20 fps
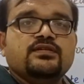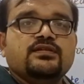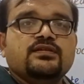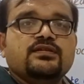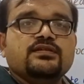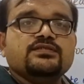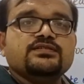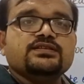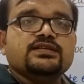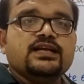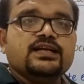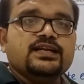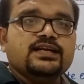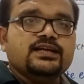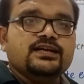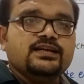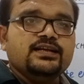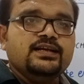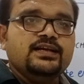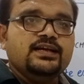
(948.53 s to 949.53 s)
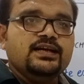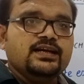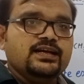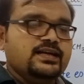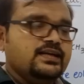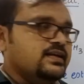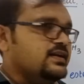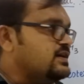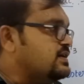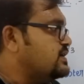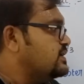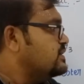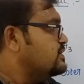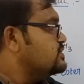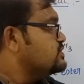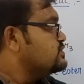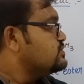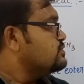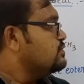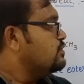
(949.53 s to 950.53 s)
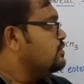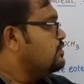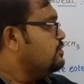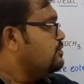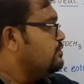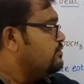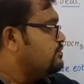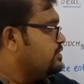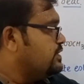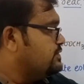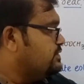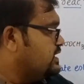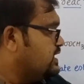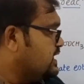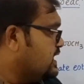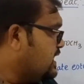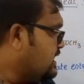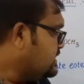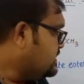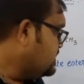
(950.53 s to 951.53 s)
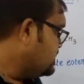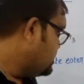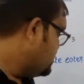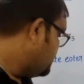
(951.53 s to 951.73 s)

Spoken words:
sterically hindered, so we will get